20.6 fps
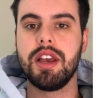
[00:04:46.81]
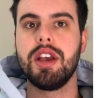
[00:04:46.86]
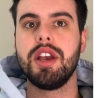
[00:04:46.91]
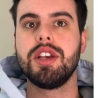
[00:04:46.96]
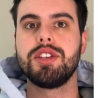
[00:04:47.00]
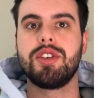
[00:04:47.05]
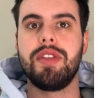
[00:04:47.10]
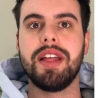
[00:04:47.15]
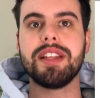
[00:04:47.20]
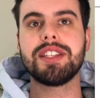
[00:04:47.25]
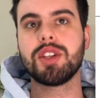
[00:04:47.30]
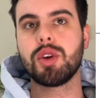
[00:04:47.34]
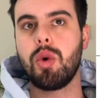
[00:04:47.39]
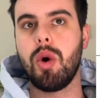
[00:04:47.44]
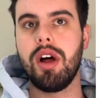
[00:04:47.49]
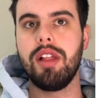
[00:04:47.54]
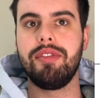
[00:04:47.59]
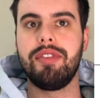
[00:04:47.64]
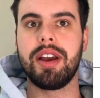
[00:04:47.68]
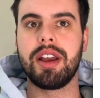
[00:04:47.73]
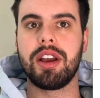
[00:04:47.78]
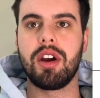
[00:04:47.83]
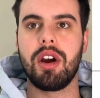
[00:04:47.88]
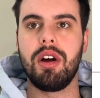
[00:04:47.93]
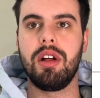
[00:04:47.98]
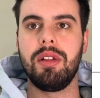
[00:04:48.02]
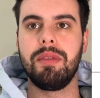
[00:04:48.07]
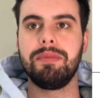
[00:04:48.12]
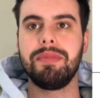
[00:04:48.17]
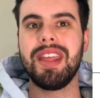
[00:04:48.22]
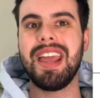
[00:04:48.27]
So that's the qualifying
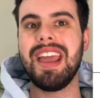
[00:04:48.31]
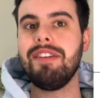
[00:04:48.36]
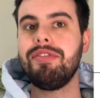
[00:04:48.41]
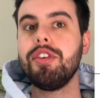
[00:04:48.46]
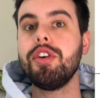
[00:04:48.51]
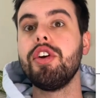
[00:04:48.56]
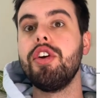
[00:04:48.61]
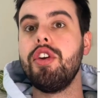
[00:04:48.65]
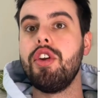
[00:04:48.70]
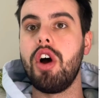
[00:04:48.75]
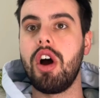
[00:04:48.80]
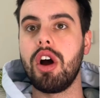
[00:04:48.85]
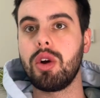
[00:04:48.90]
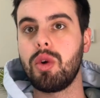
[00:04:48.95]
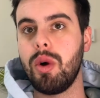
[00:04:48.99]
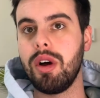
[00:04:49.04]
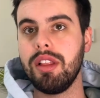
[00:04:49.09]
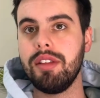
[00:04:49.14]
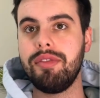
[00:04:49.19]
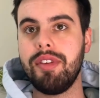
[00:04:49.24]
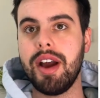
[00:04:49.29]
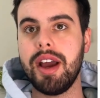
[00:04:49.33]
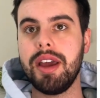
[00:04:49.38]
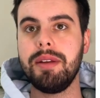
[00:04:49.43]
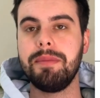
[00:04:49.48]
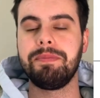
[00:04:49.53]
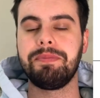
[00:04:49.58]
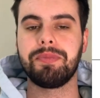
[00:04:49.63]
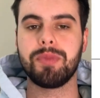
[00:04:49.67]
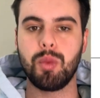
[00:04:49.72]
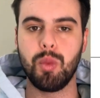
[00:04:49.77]
call. If they're not qualified,
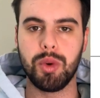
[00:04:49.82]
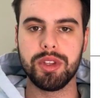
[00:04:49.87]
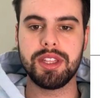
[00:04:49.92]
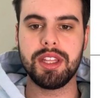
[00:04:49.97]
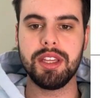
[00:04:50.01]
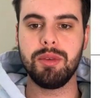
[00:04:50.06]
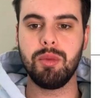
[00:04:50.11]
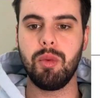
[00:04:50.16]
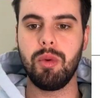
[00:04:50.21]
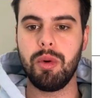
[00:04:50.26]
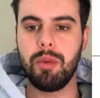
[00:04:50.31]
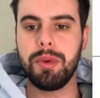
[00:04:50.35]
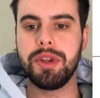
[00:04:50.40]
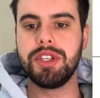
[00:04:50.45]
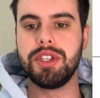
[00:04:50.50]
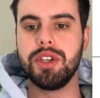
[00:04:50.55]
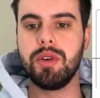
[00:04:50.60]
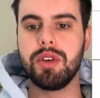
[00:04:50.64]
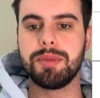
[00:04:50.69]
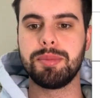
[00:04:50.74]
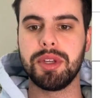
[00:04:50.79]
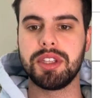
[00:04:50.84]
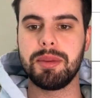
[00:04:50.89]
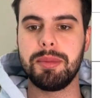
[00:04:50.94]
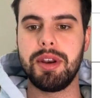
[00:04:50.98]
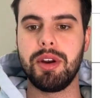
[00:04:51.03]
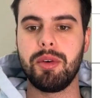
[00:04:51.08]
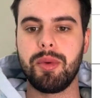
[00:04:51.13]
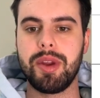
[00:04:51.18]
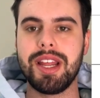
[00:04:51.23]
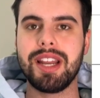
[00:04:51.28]
what we do is put them in
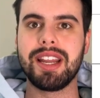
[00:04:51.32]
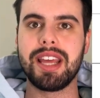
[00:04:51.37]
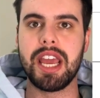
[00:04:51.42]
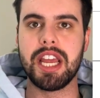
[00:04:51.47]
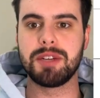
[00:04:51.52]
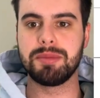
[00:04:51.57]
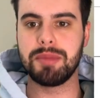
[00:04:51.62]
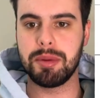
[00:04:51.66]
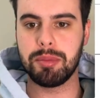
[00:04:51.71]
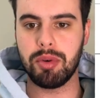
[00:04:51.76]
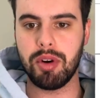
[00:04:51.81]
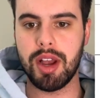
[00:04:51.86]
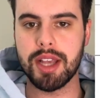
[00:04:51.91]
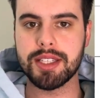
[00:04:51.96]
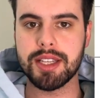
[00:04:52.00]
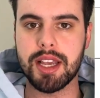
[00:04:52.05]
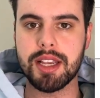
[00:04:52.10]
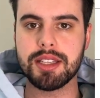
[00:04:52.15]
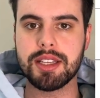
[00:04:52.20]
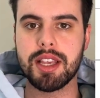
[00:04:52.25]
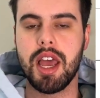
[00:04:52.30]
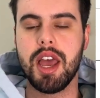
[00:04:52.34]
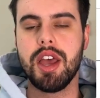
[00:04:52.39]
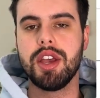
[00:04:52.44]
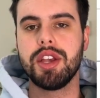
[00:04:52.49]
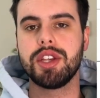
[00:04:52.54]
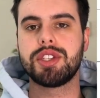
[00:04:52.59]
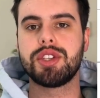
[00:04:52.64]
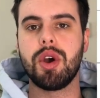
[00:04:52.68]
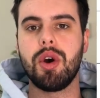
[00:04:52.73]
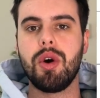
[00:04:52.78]
a re-engagement process.
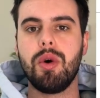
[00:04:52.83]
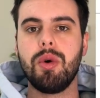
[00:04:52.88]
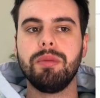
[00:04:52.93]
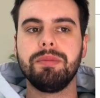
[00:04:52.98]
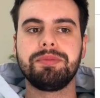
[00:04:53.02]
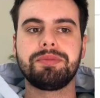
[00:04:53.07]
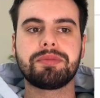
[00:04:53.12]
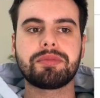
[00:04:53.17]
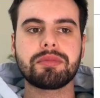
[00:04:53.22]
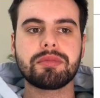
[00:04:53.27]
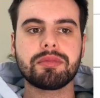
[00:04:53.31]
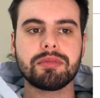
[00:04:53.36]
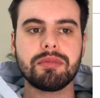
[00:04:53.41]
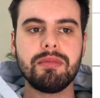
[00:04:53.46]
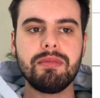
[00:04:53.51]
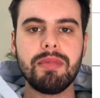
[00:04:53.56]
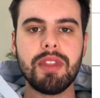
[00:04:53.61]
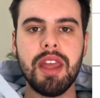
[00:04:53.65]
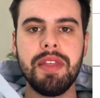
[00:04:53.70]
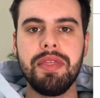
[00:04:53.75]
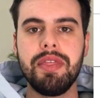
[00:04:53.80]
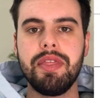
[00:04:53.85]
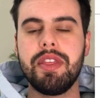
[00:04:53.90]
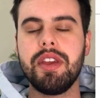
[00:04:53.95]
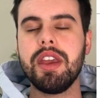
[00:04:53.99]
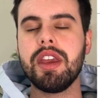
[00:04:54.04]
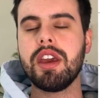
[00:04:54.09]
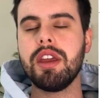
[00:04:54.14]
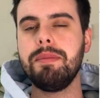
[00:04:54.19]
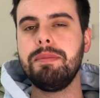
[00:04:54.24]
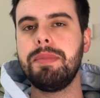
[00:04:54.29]
So they
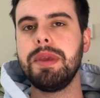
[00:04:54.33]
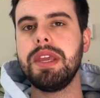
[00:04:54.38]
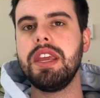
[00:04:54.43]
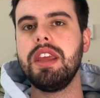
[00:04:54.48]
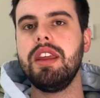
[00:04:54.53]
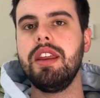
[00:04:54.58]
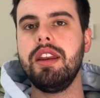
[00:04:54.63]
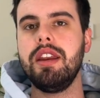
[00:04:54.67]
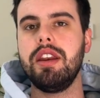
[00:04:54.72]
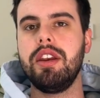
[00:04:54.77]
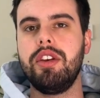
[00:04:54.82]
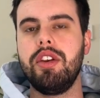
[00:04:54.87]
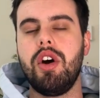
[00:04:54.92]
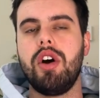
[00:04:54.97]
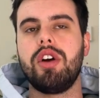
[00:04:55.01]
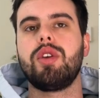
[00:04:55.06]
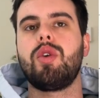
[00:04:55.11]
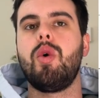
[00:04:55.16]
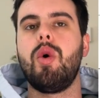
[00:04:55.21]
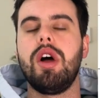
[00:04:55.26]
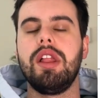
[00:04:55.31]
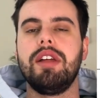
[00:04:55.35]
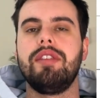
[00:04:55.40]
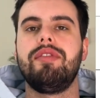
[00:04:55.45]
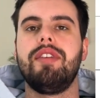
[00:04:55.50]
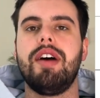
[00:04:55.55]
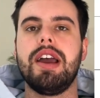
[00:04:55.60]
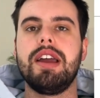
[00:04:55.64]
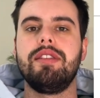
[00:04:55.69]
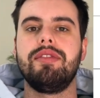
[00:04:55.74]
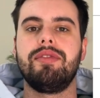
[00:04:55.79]
could be not
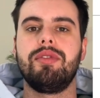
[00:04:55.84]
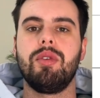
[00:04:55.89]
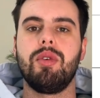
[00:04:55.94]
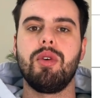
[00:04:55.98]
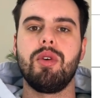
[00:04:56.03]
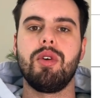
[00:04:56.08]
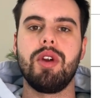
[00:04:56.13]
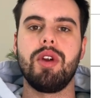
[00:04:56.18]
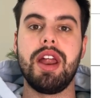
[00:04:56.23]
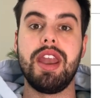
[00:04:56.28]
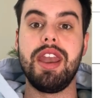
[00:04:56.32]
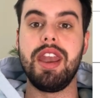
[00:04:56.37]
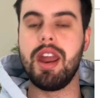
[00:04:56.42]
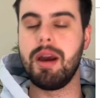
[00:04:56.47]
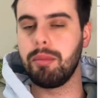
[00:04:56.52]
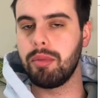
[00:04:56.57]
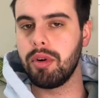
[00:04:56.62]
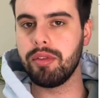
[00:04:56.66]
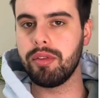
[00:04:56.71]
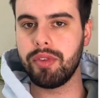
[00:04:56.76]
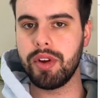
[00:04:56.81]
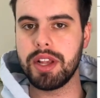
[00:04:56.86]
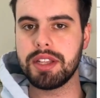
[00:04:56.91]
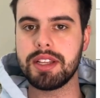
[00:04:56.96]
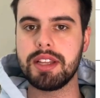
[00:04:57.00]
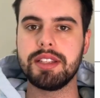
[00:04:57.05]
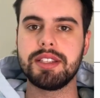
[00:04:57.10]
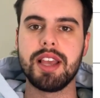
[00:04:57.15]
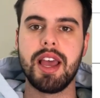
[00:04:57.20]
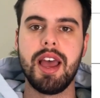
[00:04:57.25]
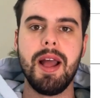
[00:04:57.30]
qualified for a number of
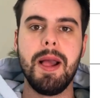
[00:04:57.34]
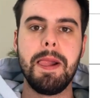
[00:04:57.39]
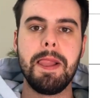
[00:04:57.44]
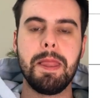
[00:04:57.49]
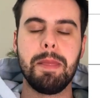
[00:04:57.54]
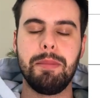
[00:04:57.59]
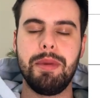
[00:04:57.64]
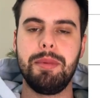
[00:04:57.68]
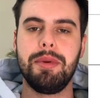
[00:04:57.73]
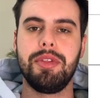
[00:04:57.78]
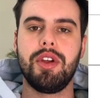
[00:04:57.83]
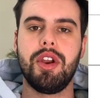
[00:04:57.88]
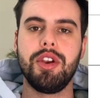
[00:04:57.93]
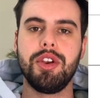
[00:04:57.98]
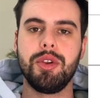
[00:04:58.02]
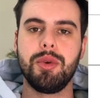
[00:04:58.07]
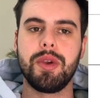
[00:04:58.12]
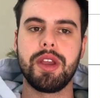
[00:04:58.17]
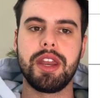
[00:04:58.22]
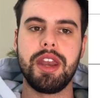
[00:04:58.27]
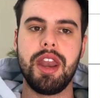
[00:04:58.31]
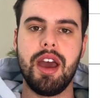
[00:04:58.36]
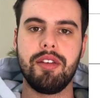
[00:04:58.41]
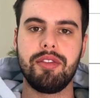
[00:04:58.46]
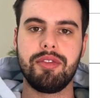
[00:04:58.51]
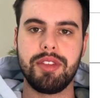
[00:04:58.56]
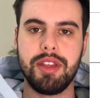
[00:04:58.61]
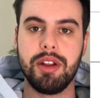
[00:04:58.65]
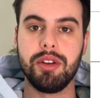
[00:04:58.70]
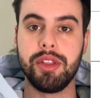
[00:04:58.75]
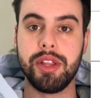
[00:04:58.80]
reasons. Maybe they're not doing enough
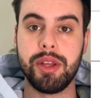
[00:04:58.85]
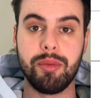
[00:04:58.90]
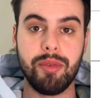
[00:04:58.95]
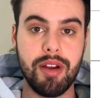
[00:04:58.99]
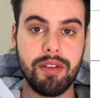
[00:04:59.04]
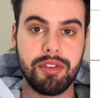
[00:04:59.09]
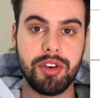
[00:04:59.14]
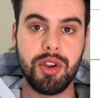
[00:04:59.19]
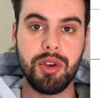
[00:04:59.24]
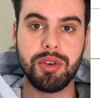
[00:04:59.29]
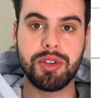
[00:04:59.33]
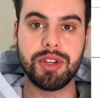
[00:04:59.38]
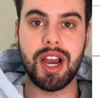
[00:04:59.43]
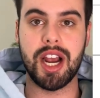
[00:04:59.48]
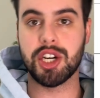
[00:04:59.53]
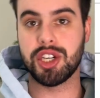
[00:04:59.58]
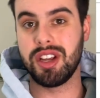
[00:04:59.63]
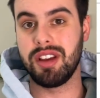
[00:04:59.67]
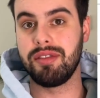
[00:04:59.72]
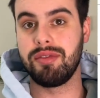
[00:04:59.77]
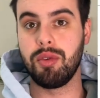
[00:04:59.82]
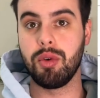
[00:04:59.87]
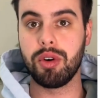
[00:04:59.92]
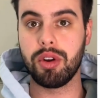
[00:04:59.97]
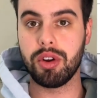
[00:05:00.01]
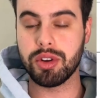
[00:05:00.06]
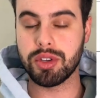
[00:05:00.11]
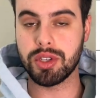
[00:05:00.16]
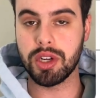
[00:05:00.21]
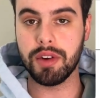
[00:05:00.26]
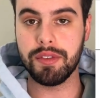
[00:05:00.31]
yearly revenue to actually afford our
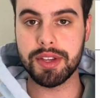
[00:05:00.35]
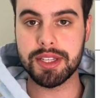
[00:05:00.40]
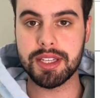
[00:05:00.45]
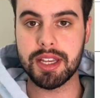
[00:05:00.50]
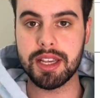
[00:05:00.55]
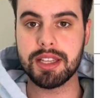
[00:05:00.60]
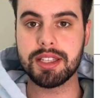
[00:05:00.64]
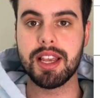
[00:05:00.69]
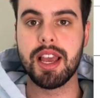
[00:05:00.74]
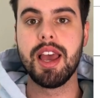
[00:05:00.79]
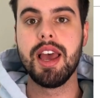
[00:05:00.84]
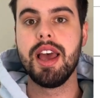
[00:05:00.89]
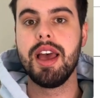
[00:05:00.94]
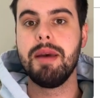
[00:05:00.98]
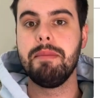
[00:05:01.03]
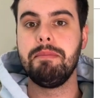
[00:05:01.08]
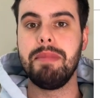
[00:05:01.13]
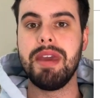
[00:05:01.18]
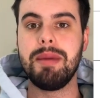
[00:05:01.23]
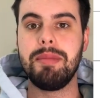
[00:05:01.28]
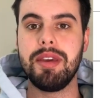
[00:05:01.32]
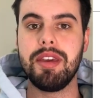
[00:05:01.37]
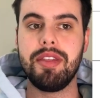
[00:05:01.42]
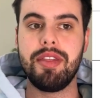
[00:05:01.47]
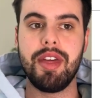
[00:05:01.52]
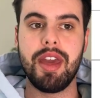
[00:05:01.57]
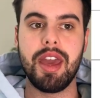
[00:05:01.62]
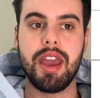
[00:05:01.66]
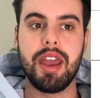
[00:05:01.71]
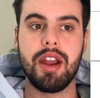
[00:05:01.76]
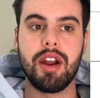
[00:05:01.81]
services. Maybe
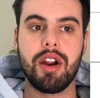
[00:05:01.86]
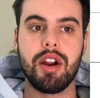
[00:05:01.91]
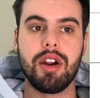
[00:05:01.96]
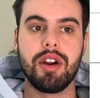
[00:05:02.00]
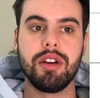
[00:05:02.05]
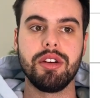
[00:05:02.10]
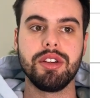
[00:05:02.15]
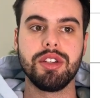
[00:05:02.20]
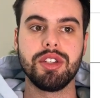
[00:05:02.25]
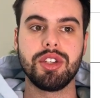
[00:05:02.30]
their